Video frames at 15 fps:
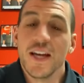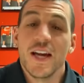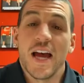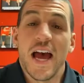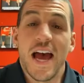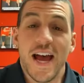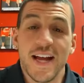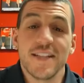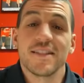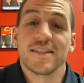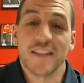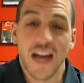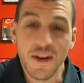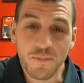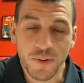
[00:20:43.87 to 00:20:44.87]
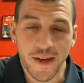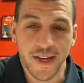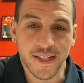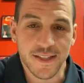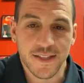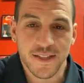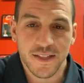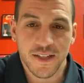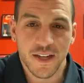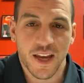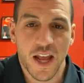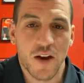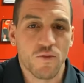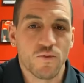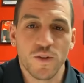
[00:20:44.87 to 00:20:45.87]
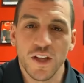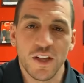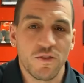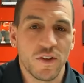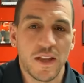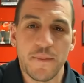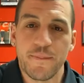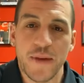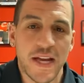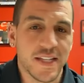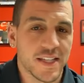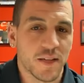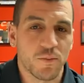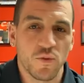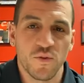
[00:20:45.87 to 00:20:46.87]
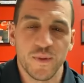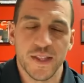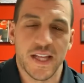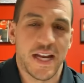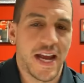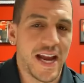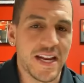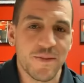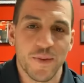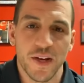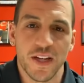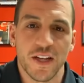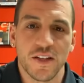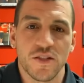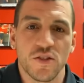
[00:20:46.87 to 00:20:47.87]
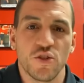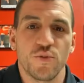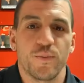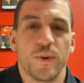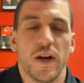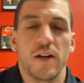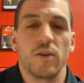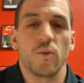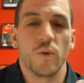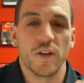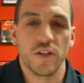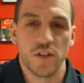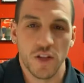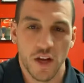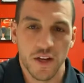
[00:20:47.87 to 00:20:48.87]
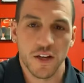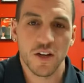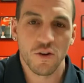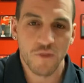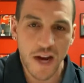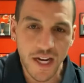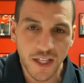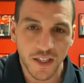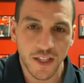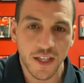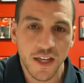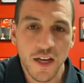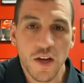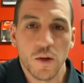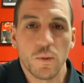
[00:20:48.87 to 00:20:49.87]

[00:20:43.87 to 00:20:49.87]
And side planks. Again, a really, really basic movement that anybody could do, but when done correctly,